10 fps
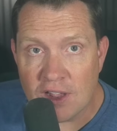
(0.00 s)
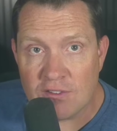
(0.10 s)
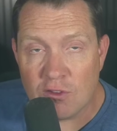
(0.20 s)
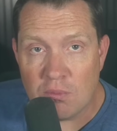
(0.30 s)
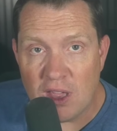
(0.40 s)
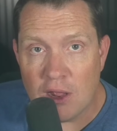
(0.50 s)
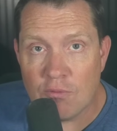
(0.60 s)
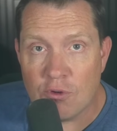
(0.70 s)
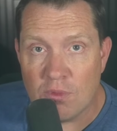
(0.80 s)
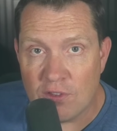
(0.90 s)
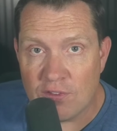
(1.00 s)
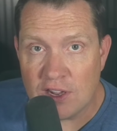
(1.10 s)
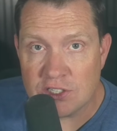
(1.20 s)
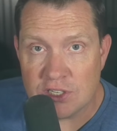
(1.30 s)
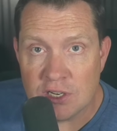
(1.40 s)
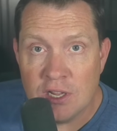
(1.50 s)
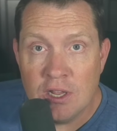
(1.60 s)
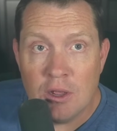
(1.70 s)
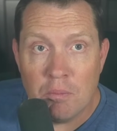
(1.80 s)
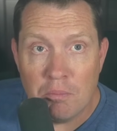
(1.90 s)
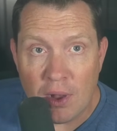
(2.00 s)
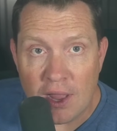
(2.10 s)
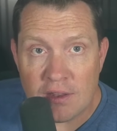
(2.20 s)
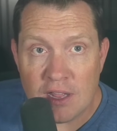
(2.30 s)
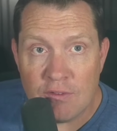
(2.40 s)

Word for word: The situation with CVE 2025